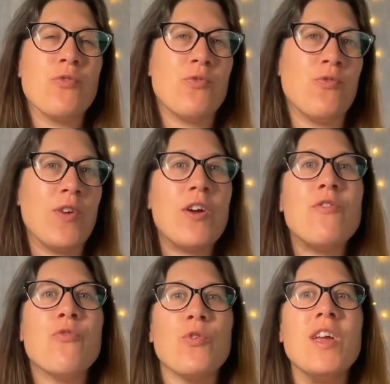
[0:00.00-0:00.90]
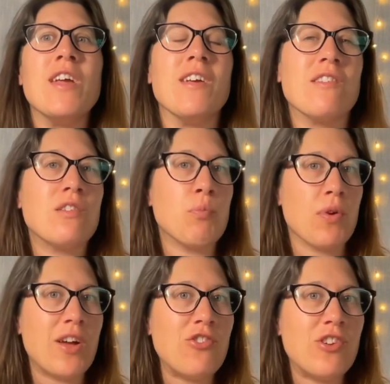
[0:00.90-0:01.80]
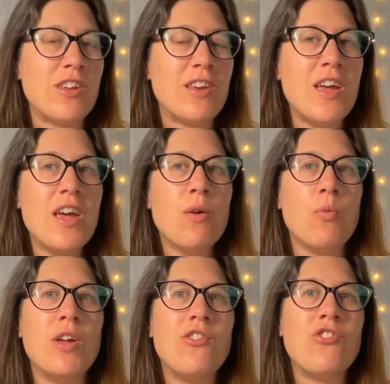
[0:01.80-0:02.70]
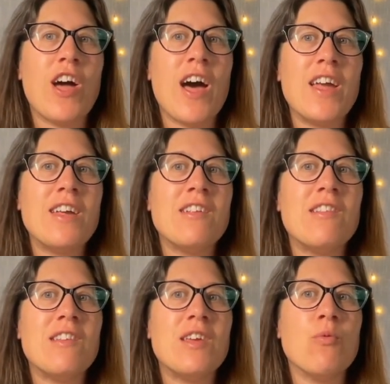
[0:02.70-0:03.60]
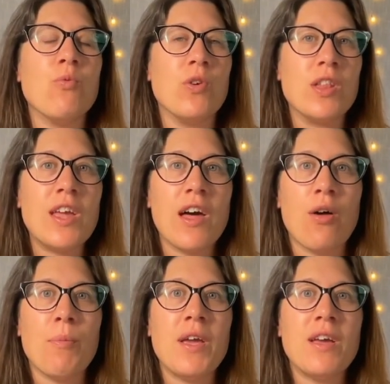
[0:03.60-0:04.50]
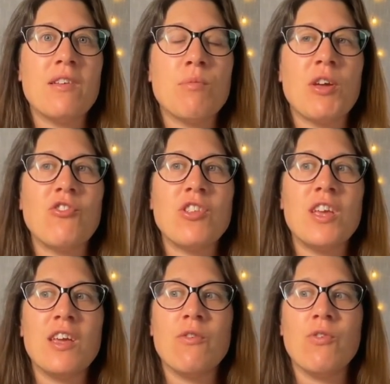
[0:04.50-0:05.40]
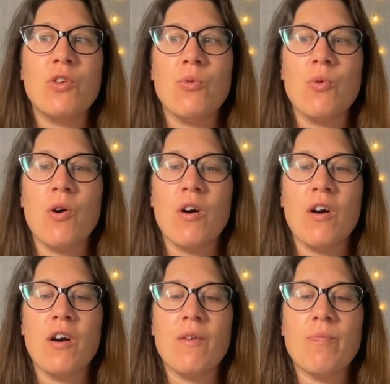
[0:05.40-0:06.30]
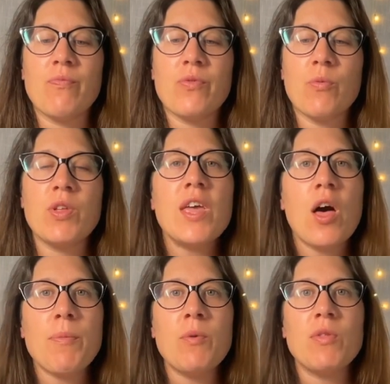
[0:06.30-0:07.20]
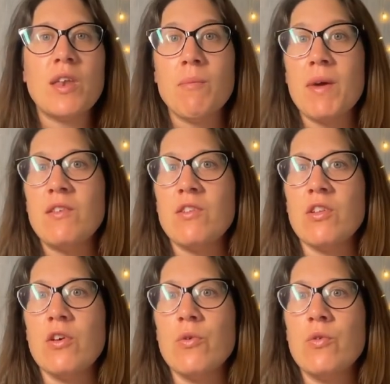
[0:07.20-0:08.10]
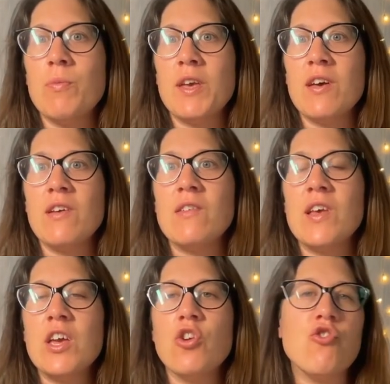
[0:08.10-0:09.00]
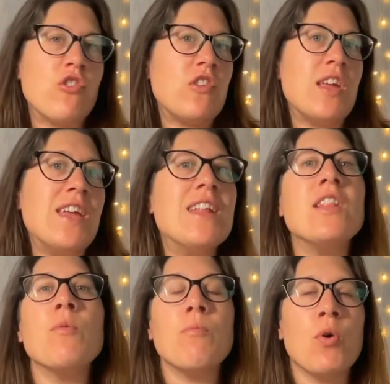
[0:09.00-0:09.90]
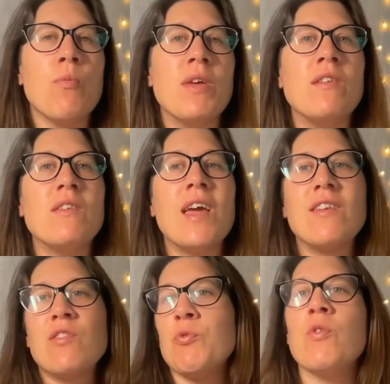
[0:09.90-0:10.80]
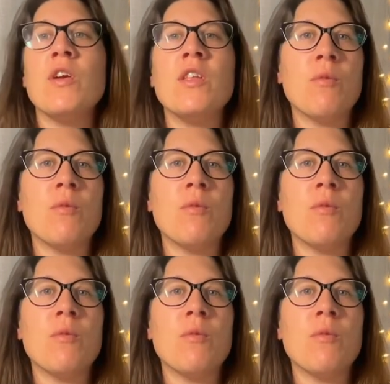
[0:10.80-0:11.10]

very freeing expression, which I can see really helping, especially if you are really helping with any mental load, because you're just in the moment, exploring the